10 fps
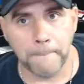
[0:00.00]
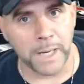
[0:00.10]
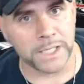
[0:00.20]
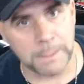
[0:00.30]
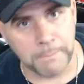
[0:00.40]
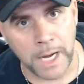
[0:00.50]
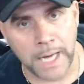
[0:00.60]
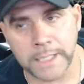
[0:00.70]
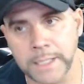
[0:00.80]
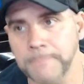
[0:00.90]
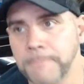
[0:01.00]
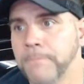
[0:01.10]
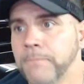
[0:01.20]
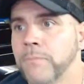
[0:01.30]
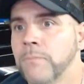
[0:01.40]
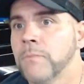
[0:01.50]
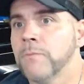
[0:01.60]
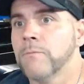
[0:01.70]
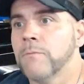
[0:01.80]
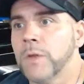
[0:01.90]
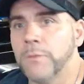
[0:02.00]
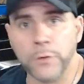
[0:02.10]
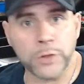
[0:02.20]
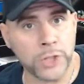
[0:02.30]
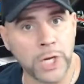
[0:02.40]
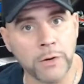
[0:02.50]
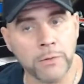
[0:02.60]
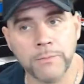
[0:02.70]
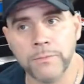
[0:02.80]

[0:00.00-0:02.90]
budget minded for the channel.